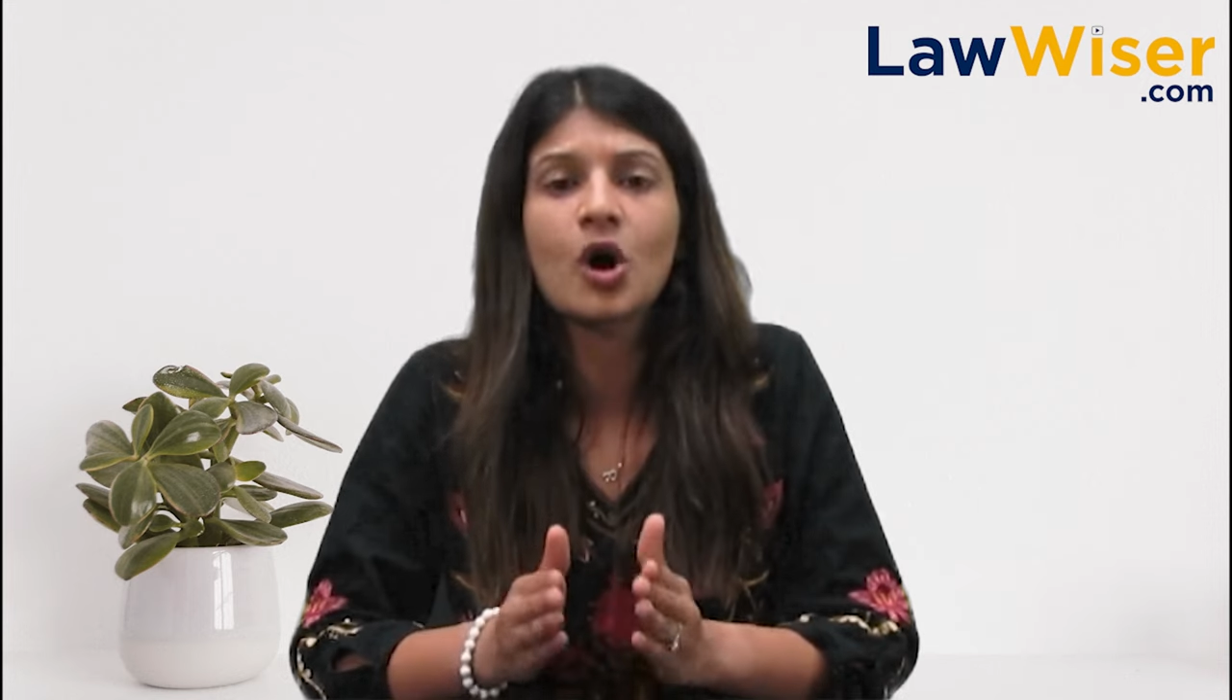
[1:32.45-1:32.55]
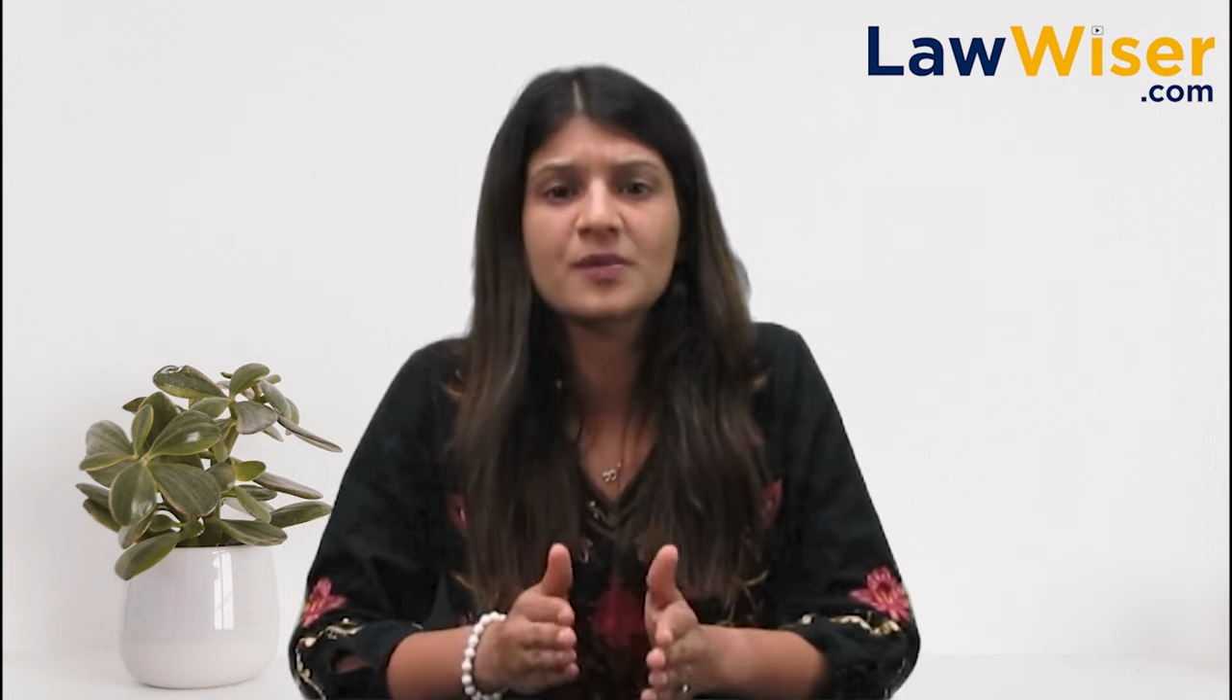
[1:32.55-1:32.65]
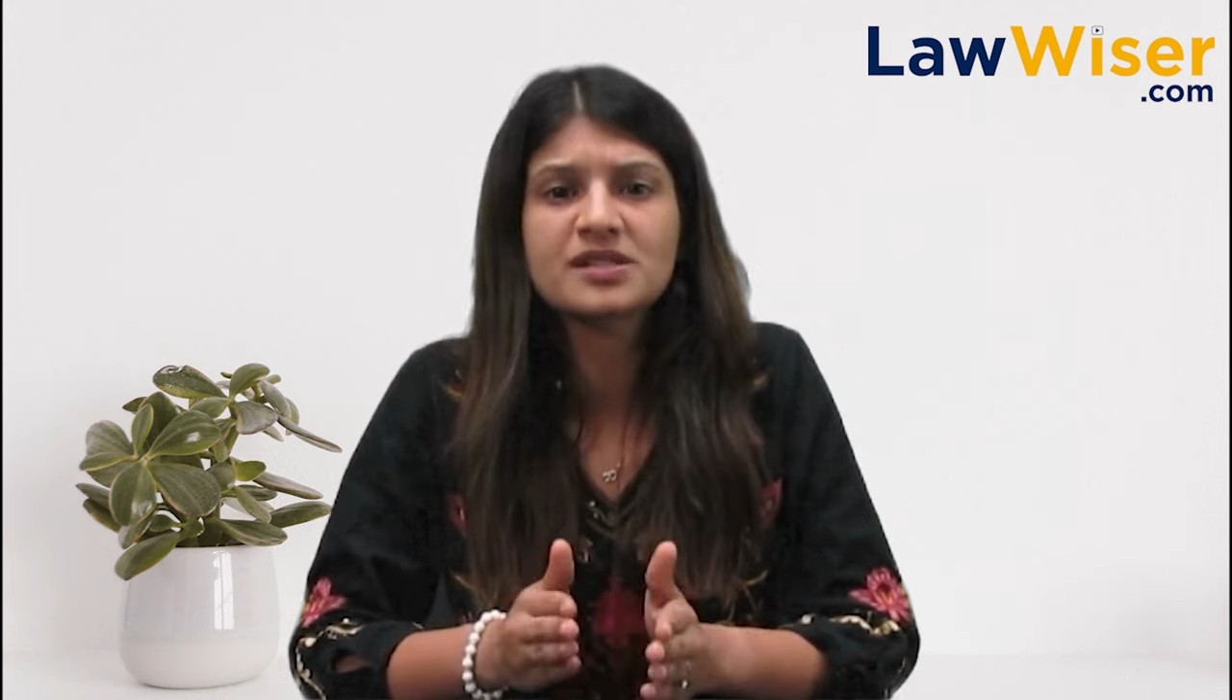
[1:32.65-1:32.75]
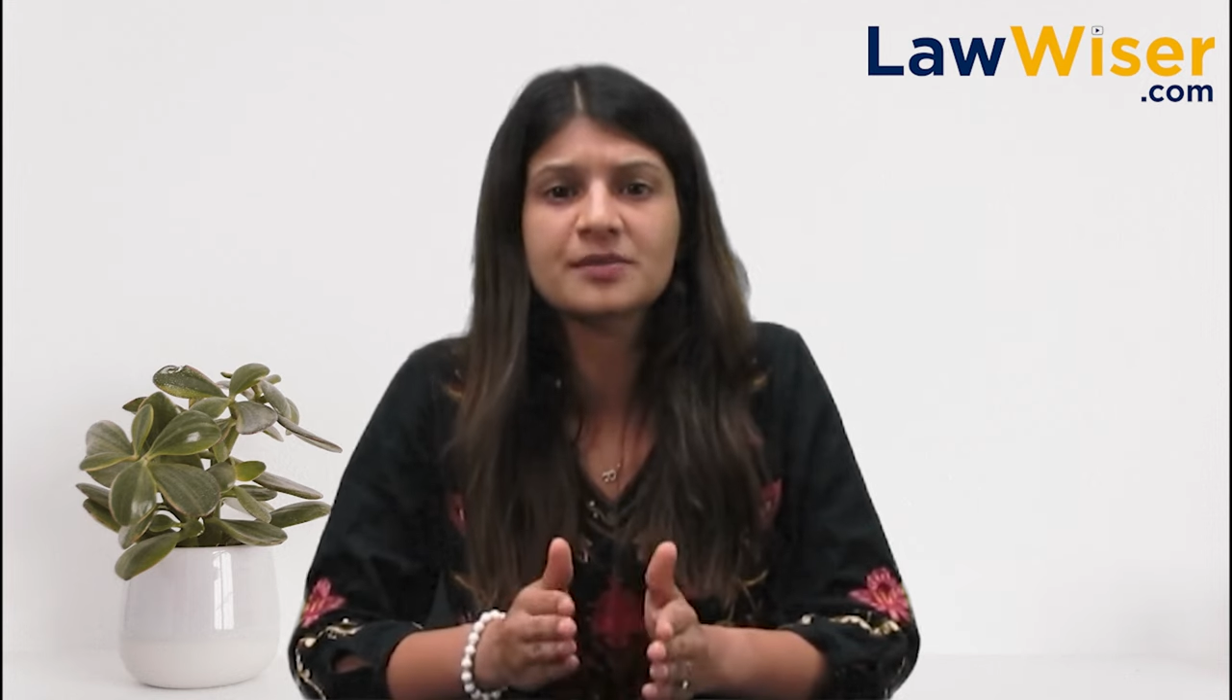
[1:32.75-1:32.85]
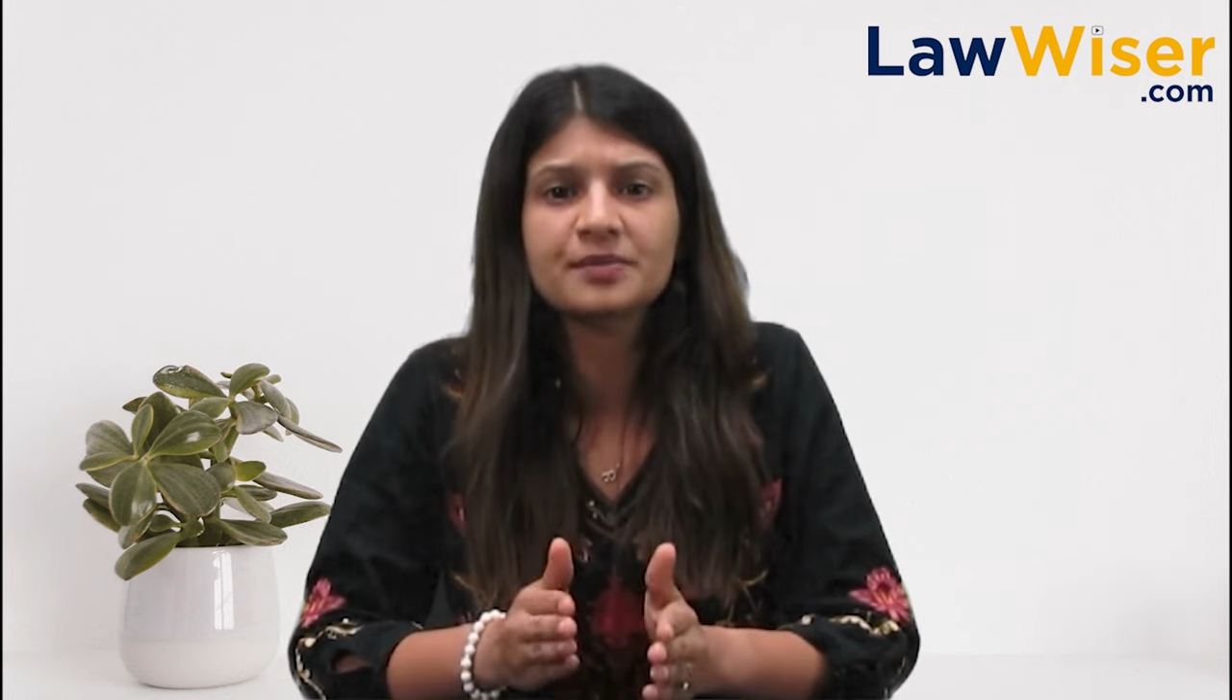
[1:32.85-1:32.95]

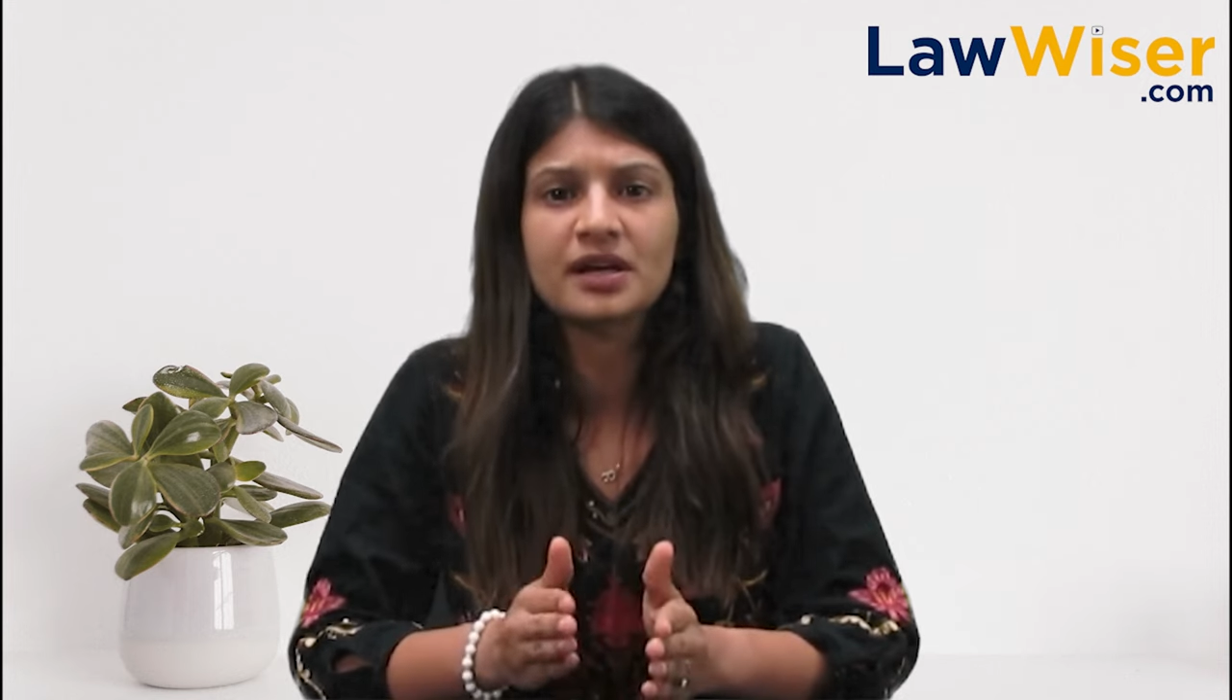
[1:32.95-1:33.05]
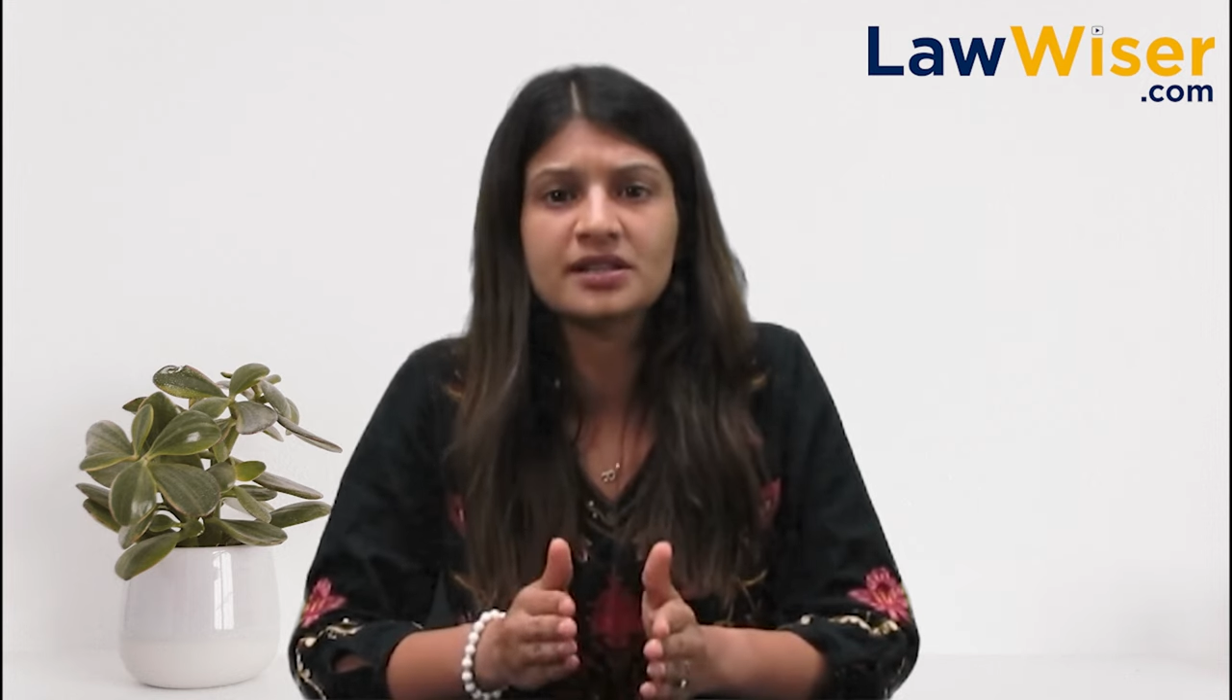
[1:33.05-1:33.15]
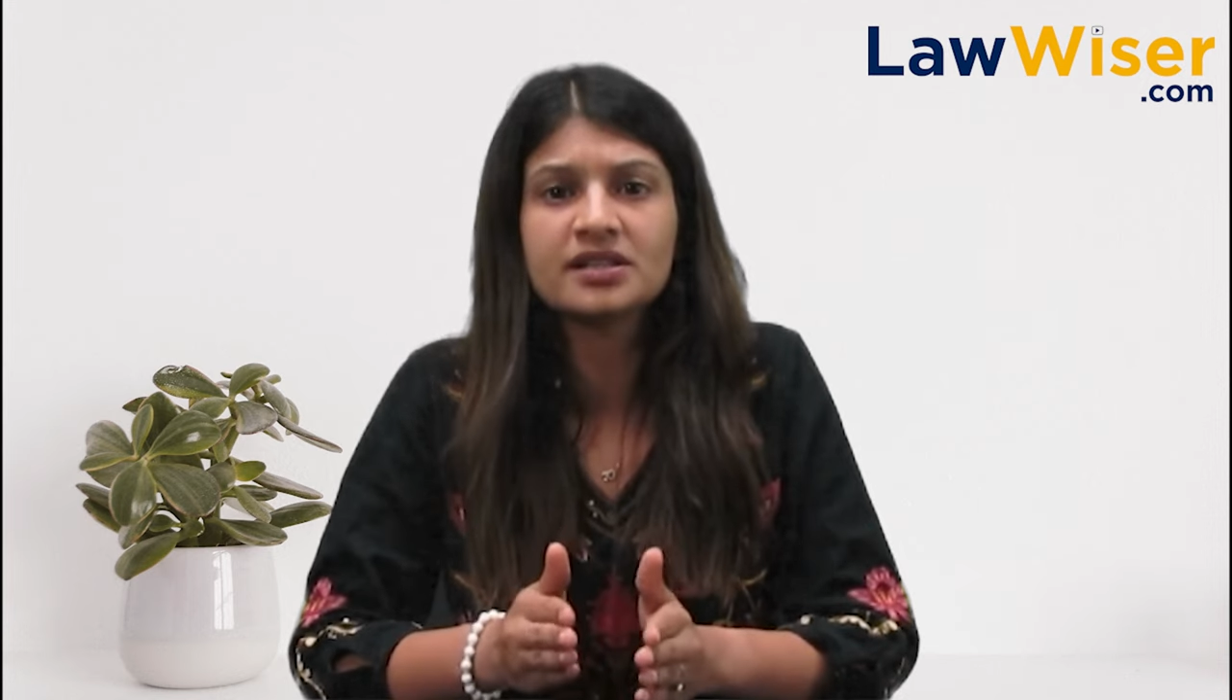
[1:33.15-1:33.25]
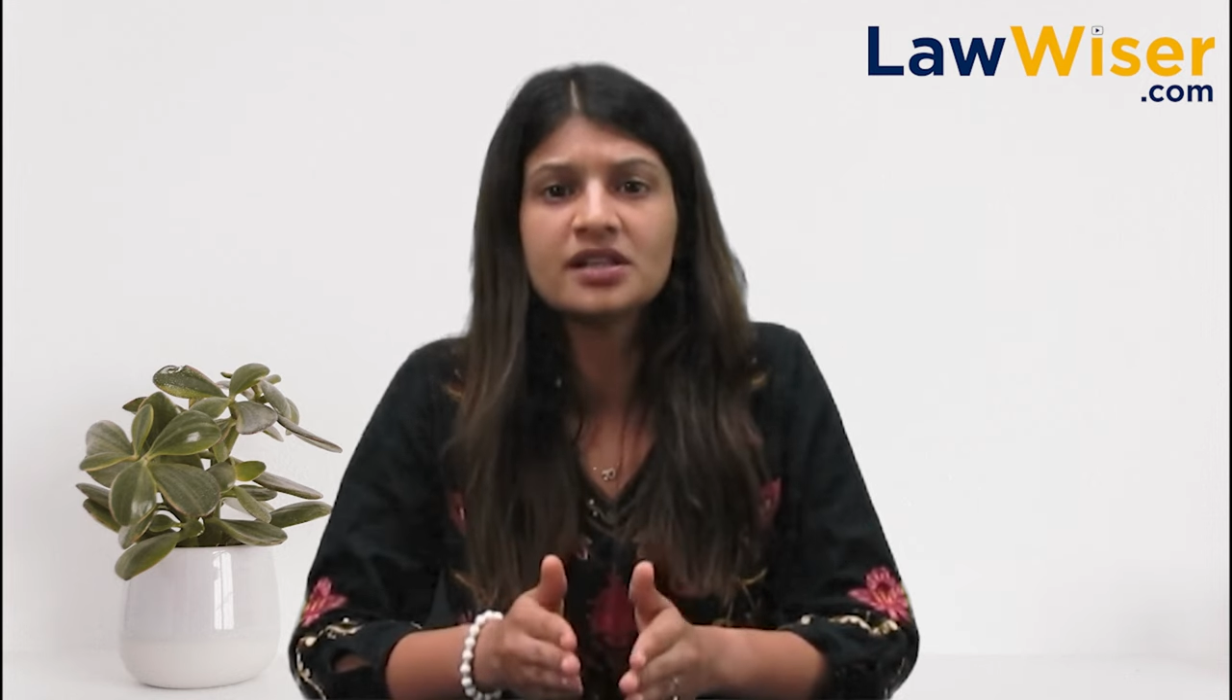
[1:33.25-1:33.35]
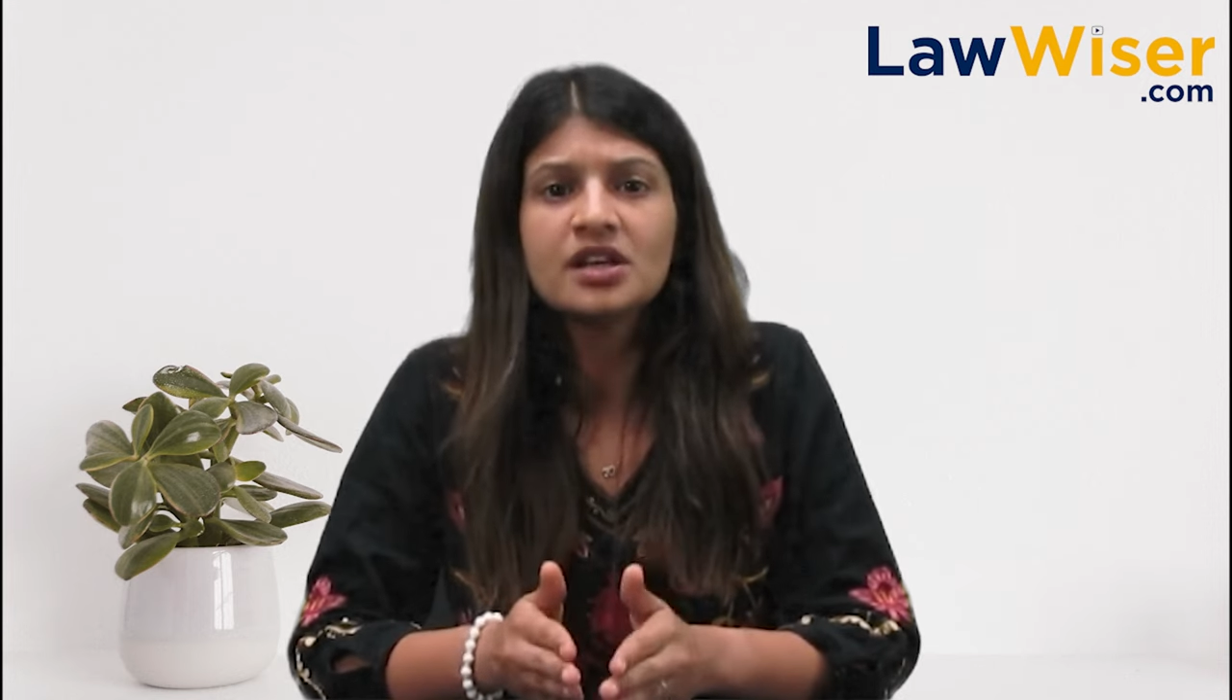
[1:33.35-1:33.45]
opposite
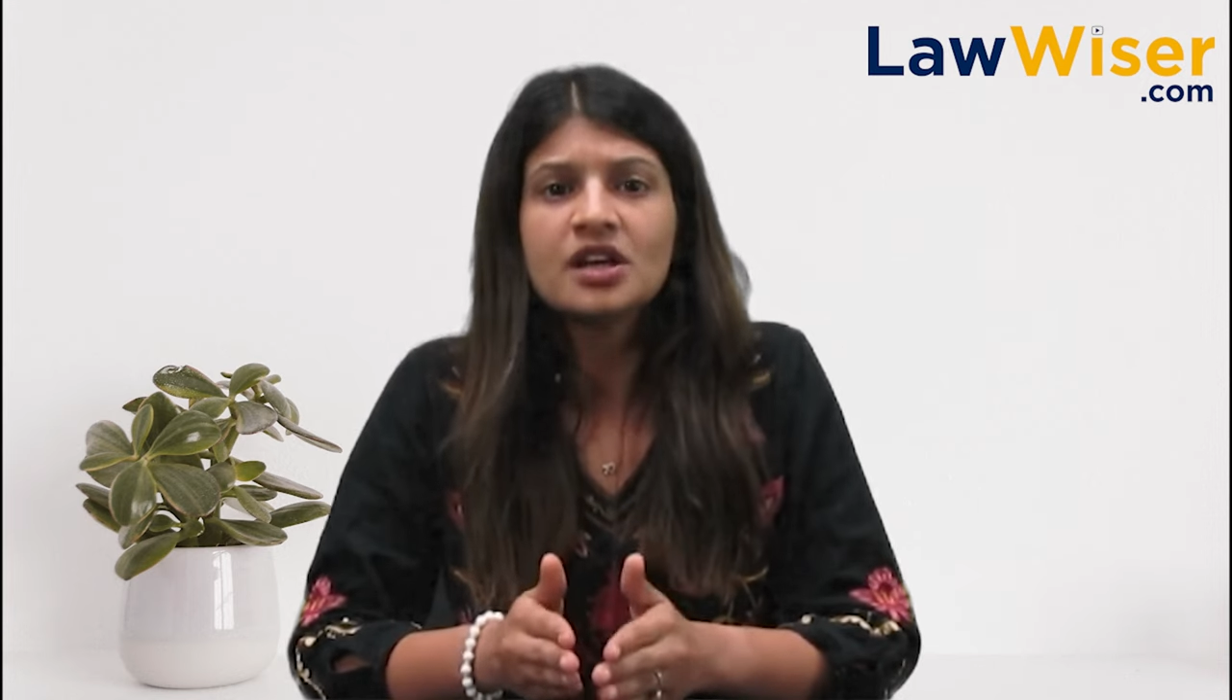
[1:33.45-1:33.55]
party,